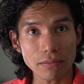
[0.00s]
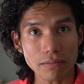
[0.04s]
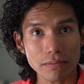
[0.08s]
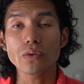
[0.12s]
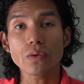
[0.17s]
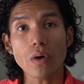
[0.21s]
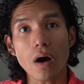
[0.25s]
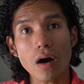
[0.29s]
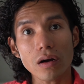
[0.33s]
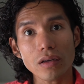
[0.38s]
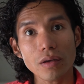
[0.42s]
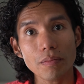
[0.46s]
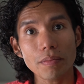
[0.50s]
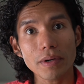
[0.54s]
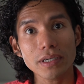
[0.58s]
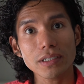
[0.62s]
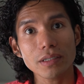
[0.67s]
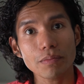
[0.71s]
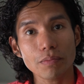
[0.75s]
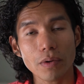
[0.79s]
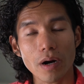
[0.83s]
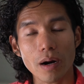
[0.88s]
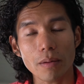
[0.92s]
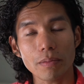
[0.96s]
who occupies a
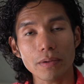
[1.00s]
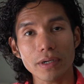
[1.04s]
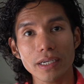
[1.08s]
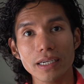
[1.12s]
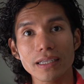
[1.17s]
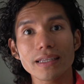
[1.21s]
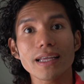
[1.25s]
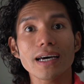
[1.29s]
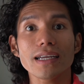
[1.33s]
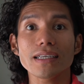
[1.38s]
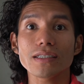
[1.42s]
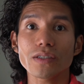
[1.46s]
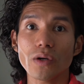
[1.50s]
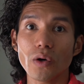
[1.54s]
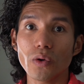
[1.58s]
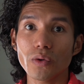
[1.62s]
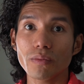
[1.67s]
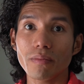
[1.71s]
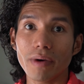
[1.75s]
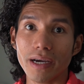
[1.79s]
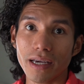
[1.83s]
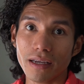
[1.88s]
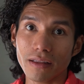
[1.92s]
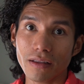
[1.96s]
property that is owned
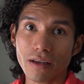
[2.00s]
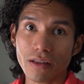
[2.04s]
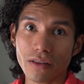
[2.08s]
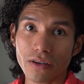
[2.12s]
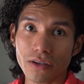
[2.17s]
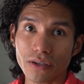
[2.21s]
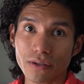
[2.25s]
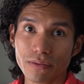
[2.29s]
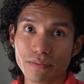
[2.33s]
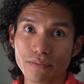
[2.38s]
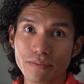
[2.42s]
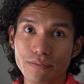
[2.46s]
by another.